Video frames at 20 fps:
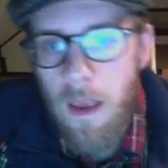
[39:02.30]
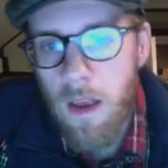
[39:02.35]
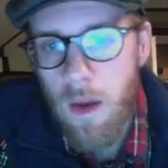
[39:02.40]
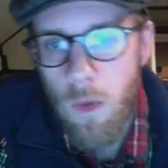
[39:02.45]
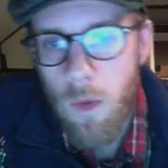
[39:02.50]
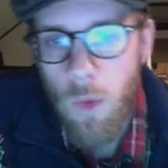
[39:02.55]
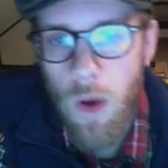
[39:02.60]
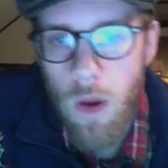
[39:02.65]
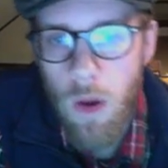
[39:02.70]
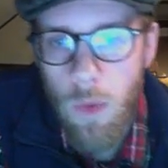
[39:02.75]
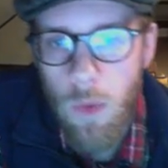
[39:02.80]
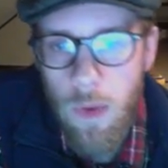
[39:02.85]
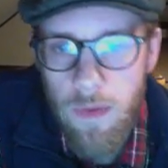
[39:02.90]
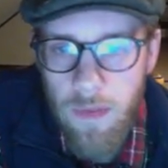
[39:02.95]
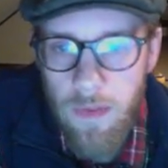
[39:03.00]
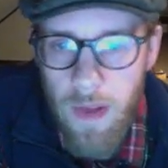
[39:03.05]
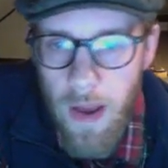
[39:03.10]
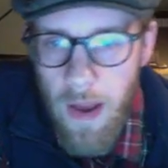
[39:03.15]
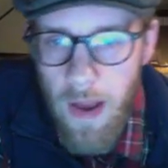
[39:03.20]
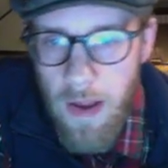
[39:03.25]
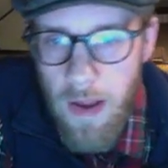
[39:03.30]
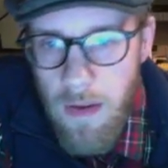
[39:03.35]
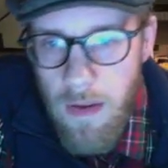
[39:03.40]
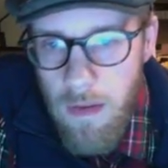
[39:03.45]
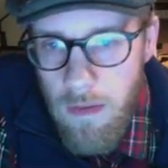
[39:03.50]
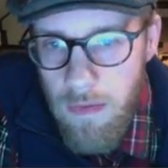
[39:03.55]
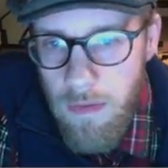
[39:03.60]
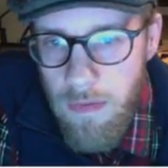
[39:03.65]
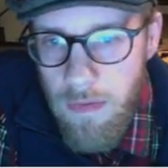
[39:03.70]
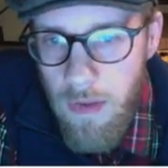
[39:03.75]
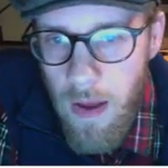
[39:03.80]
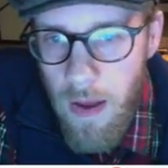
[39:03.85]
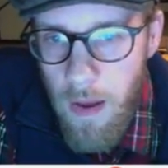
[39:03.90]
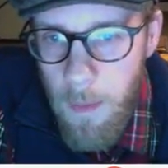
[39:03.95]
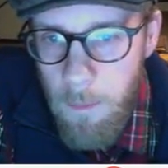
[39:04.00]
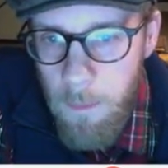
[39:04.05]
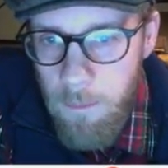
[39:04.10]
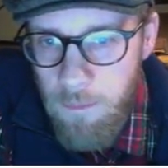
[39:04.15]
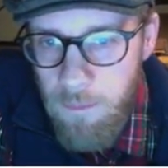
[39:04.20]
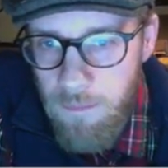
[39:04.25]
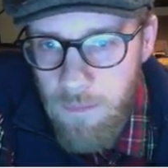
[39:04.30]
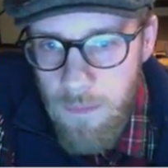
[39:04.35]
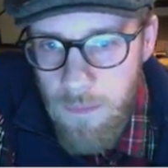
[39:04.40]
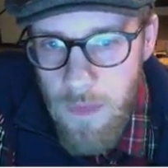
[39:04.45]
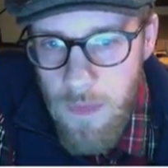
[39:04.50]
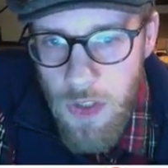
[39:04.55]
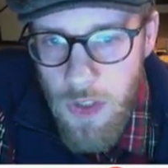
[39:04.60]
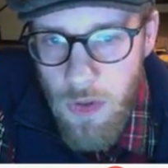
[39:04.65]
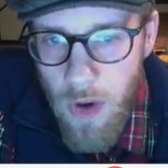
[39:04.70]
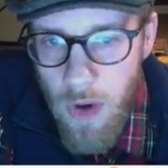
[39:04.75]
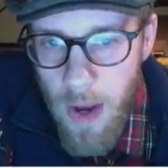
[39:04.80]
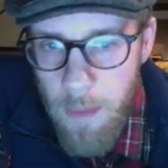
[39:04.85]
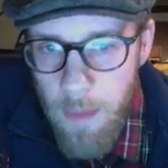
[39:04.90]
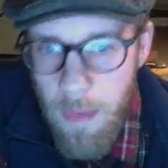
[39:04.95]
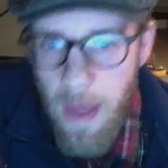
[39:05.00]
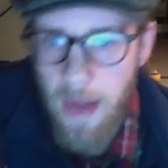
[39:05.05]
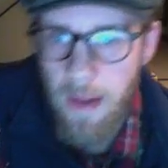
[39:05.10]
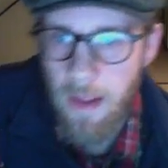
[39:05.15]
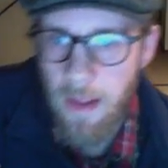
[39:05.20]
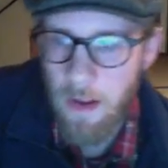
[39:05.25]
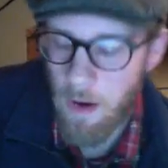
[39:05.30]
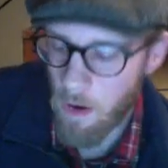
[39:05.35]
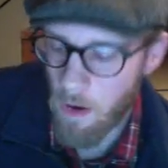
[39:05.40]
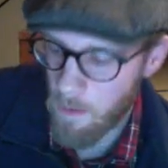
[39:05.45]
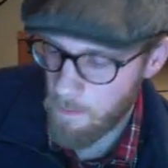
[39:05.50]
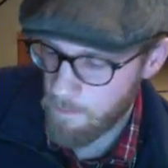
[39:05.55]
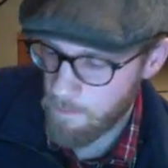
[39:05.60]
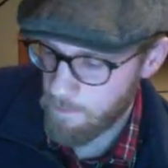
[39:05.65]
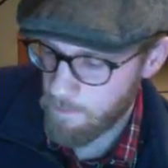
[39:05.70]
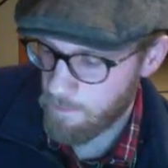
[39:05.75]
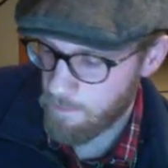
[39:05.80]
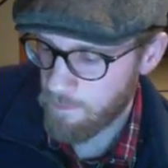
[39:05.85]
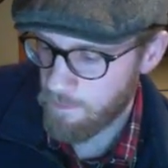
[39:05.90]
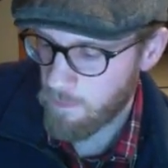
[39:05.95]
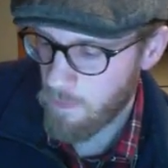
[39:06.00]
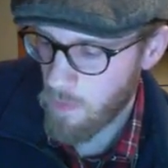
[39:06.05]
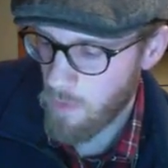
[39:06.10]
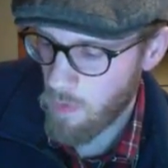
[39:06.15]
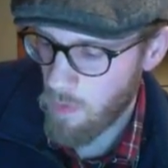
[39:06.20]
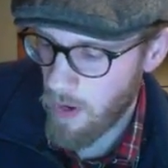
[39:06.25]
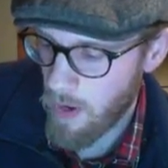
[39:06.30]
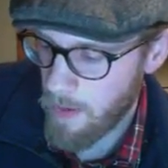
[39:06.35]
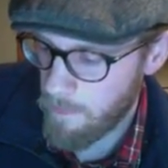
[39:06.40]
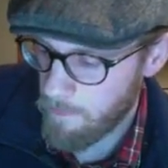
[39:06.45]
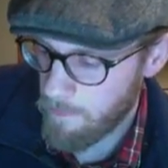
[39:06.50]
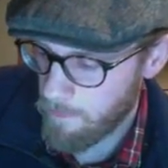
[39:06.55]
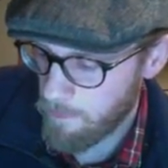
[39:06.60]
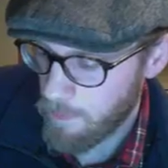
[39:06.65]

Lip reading: Well, we've kind of described that here, right?